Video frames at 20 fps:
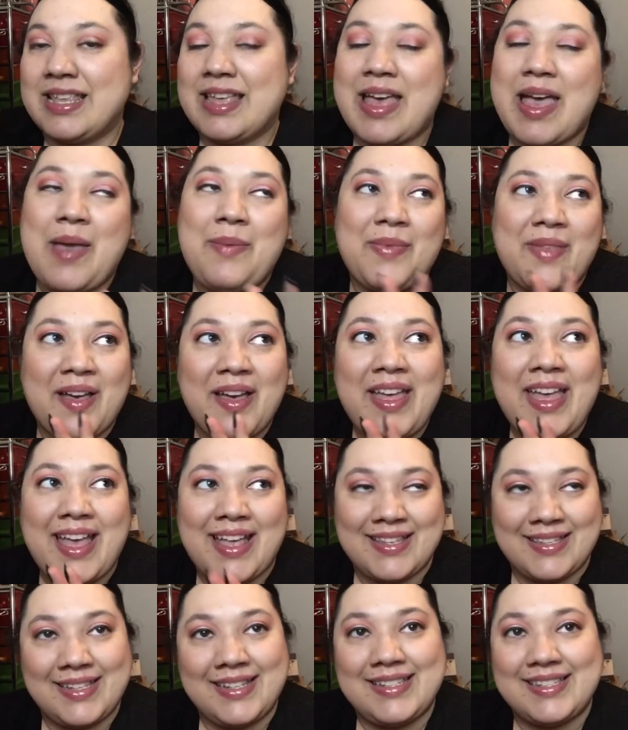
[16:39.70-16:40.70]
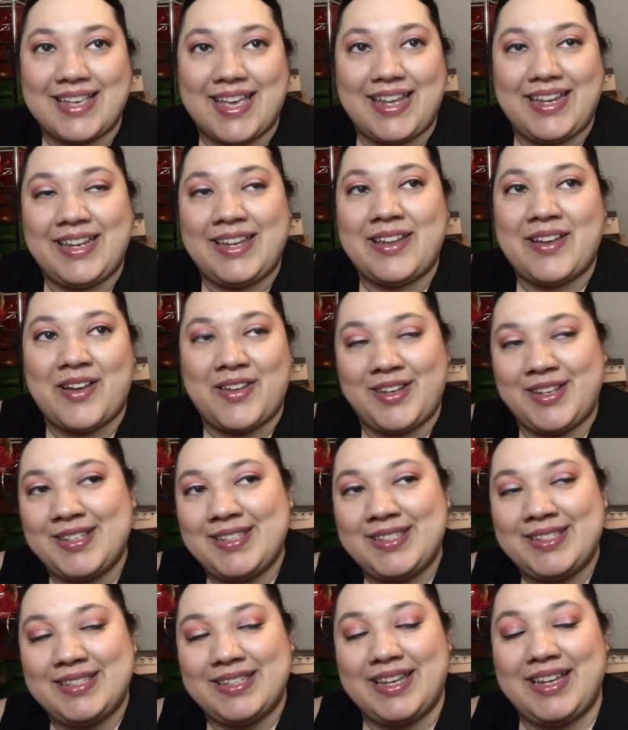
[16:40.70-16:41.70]
not as excited,
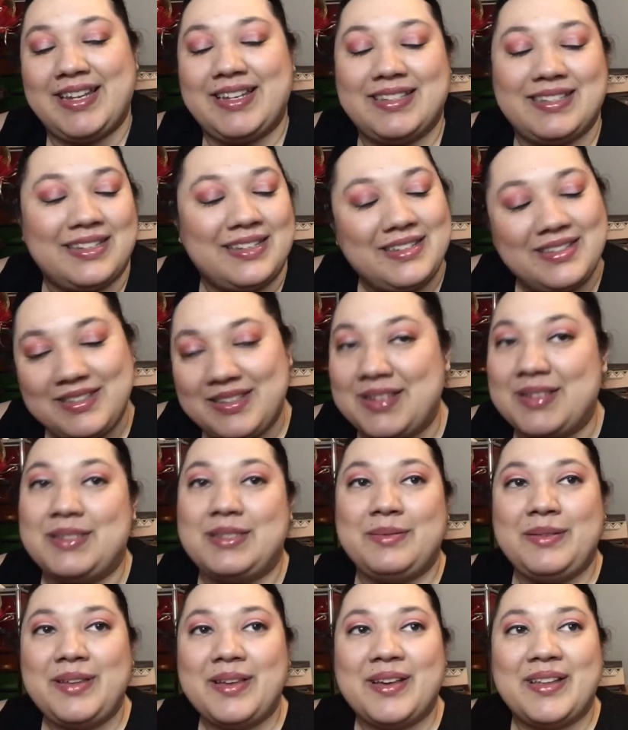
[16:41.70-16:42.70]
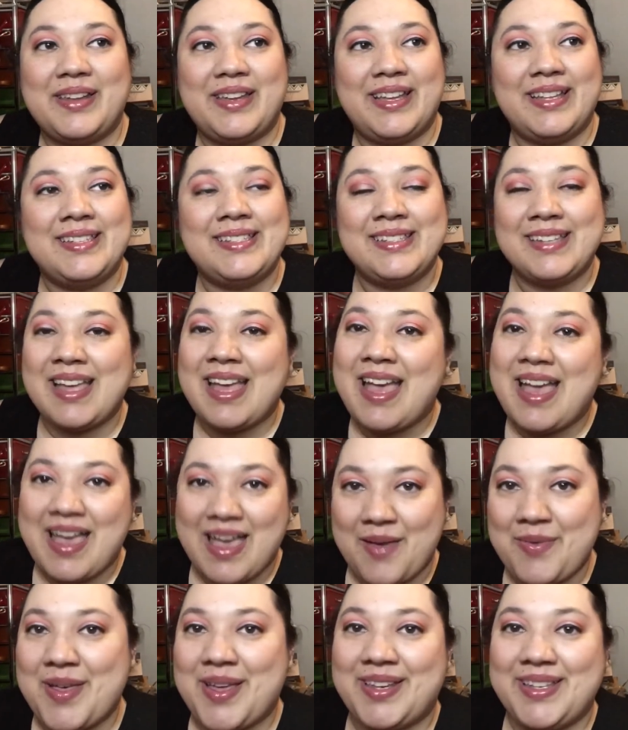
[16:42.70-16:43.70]
just to be honest,
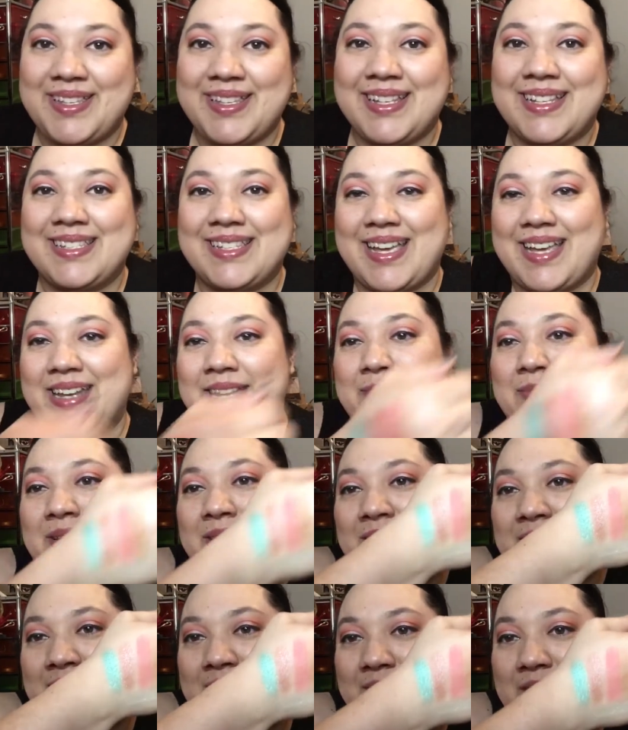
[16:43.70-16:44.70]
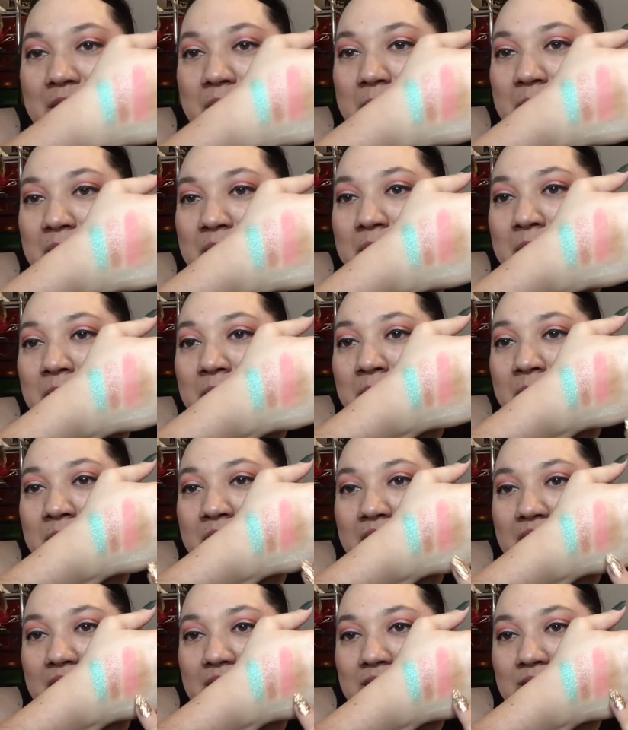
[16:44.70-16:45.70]
I'm not as excited about this combo, but
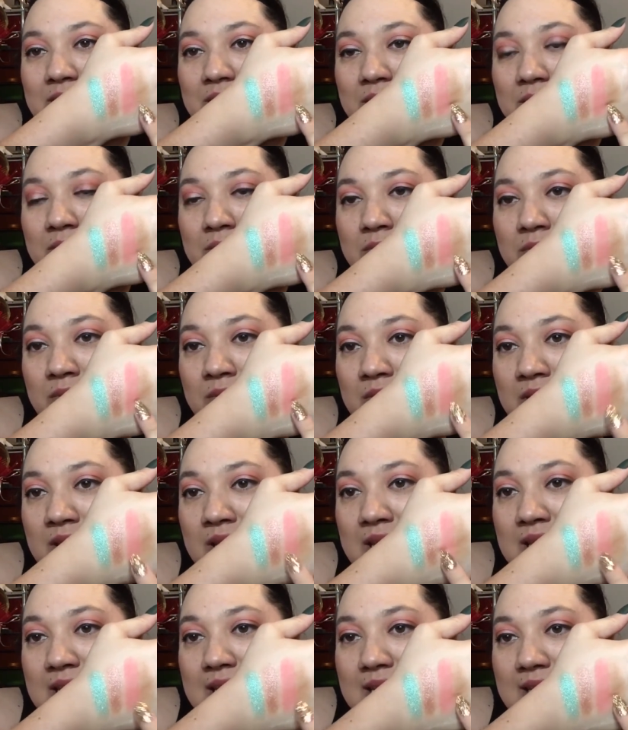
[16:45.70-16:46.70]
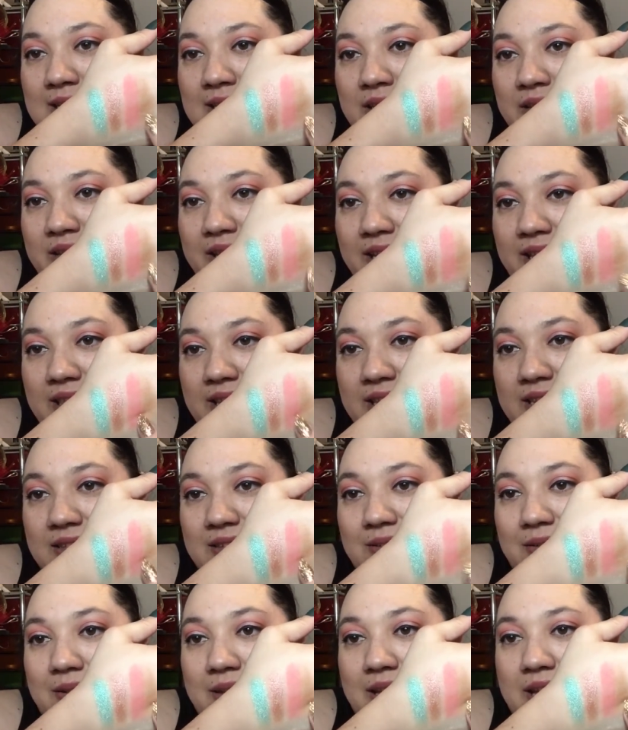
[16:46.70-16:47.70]
I do still like these
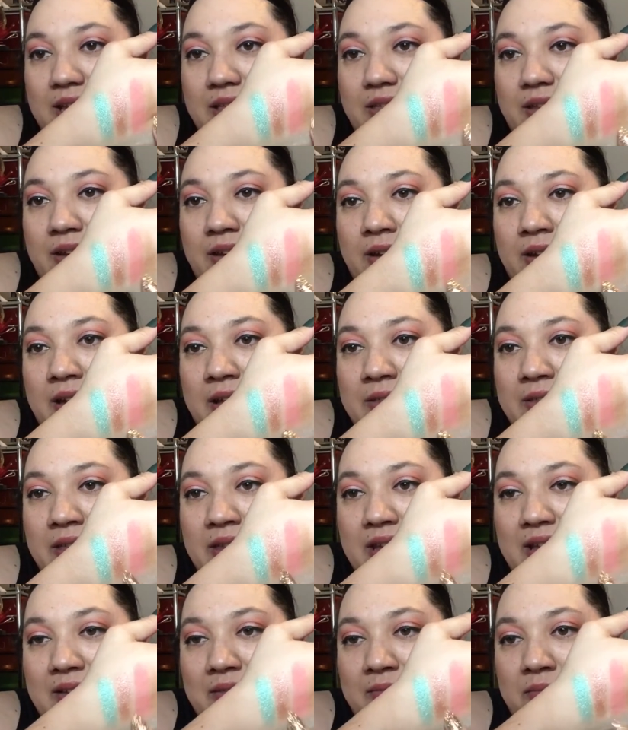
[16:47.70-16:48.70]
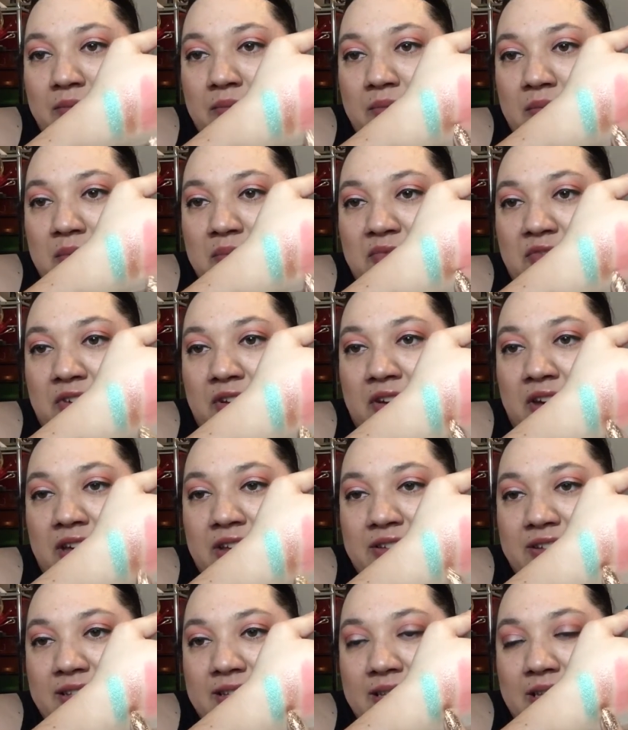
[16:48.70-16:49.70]
two together, and then I'm very
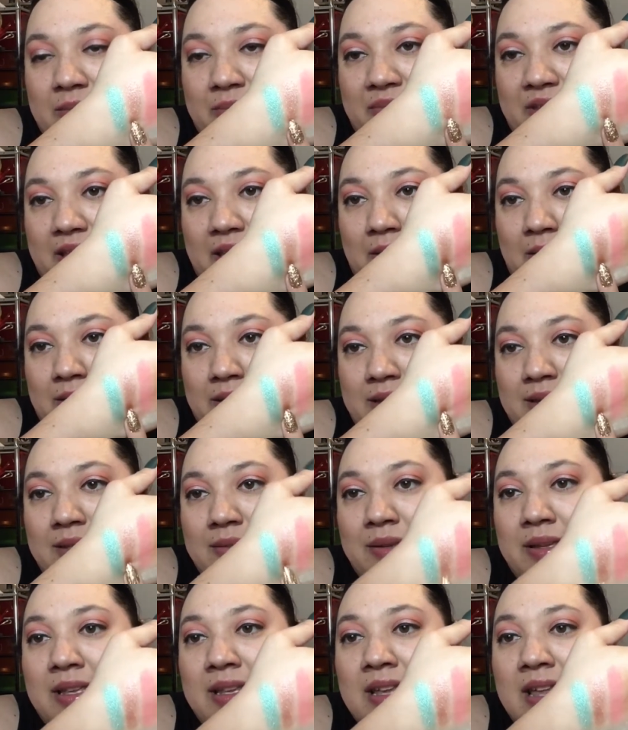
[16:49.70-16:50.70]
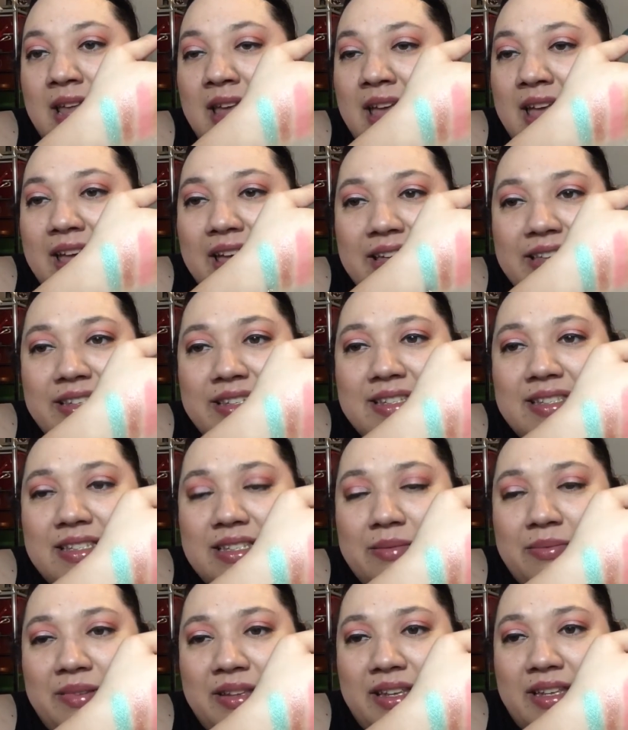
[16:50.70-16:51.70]
interested in playing with this one. And just
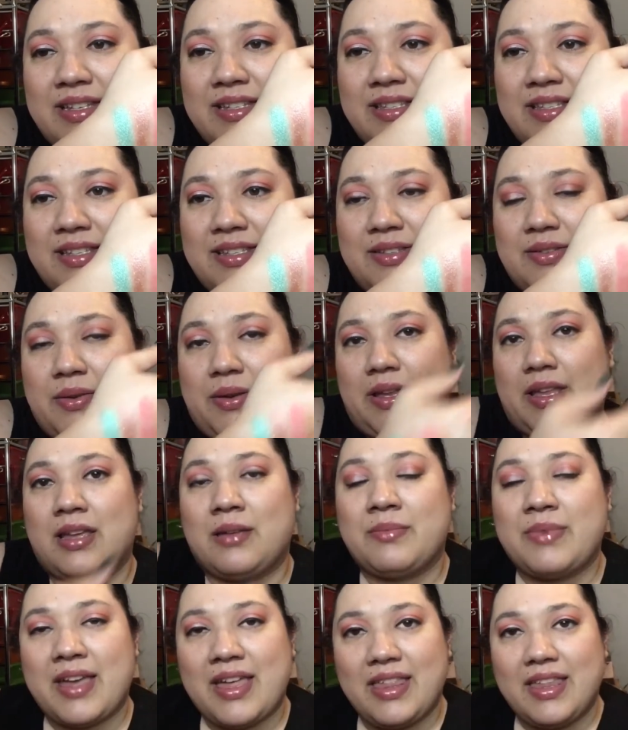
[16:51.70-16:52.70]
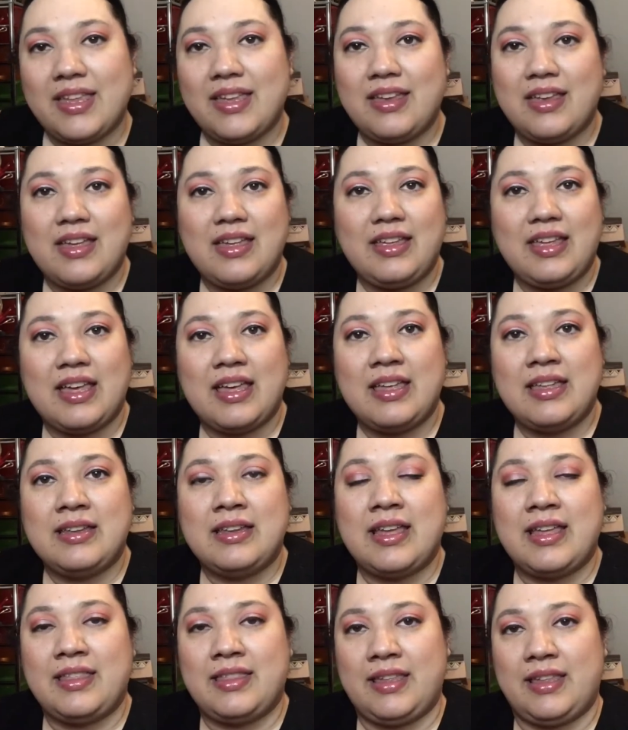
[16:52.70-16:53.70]
dipping into the Zodiac palette again,
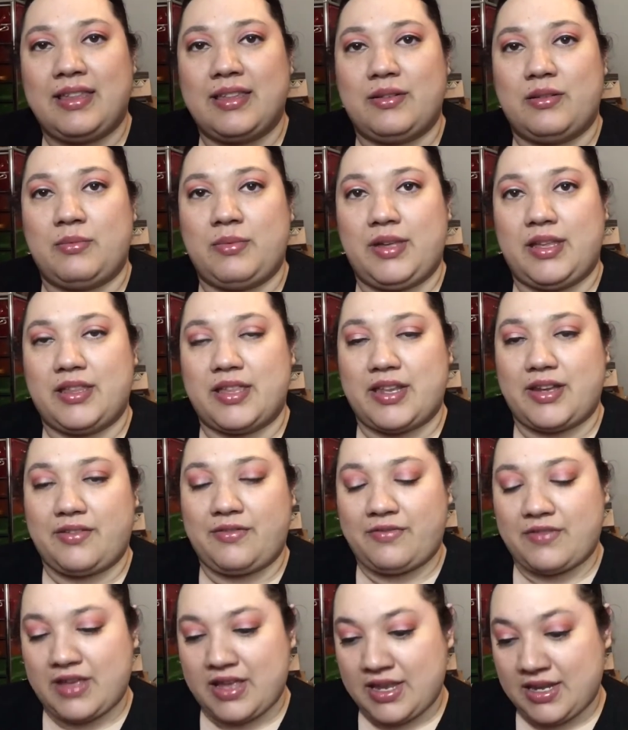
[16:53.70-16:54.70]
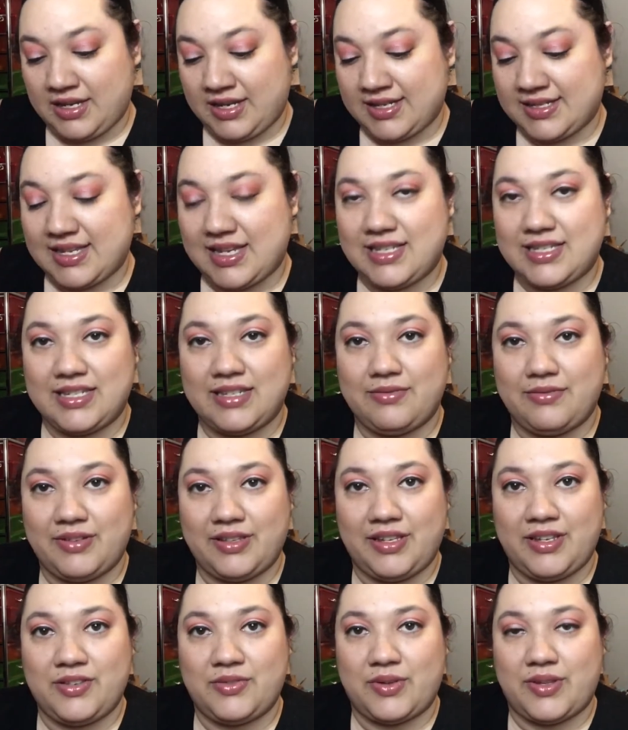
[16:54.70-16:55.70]
I think that'll be a lot of fun because I did
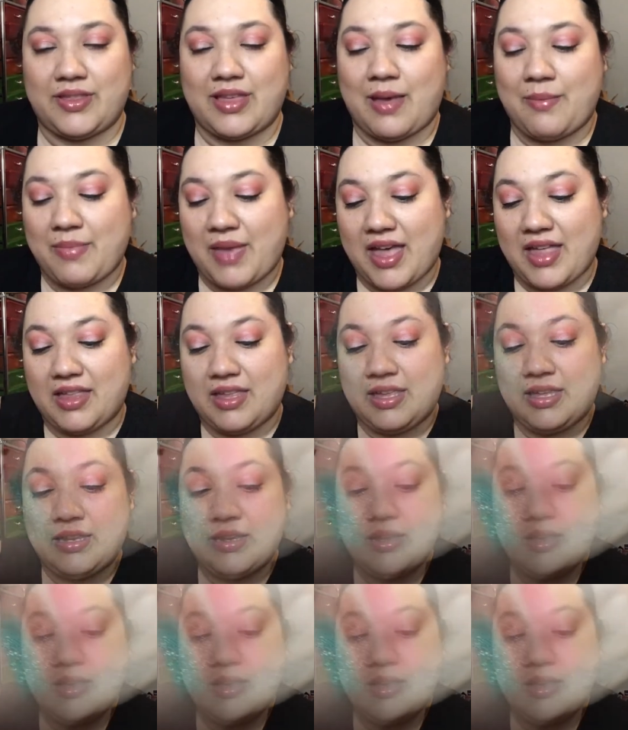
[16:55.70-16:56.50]
really enjoy that palette.